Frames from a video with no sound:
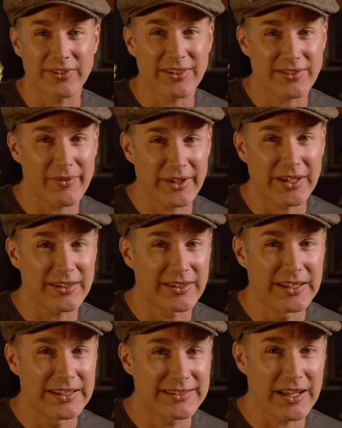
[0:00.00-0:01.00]
That's something I'd
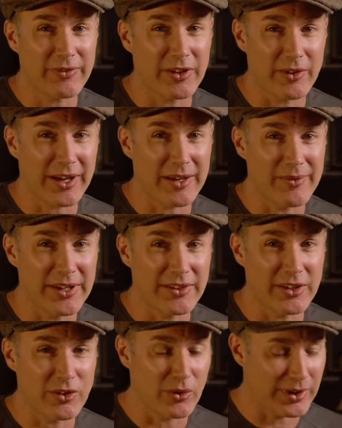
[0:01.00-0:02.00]
definitely recommend
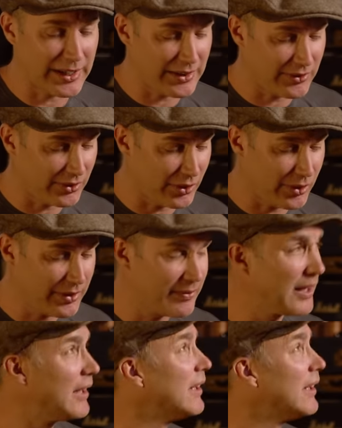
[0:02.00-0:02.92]
that you'll get into doing.